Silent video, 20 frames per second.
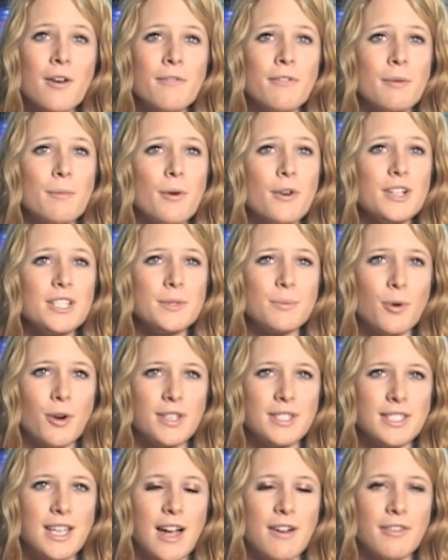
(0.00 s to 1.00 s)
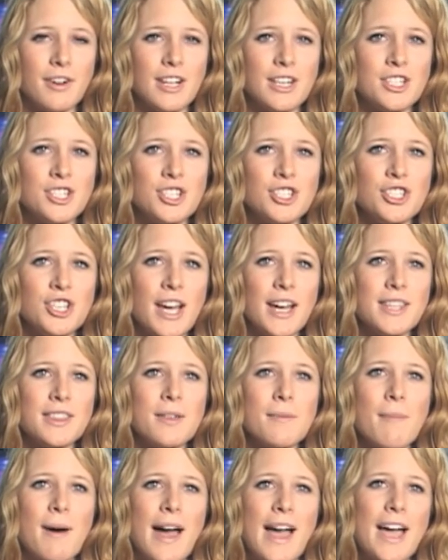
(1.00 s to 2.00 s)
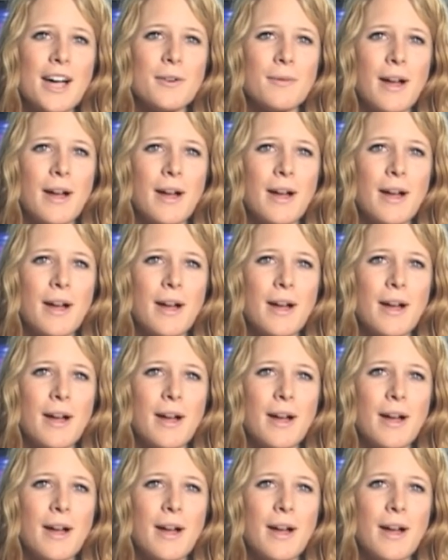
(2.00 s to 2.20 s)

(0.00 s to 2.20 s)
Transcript: For more sports coverage, check the MIAC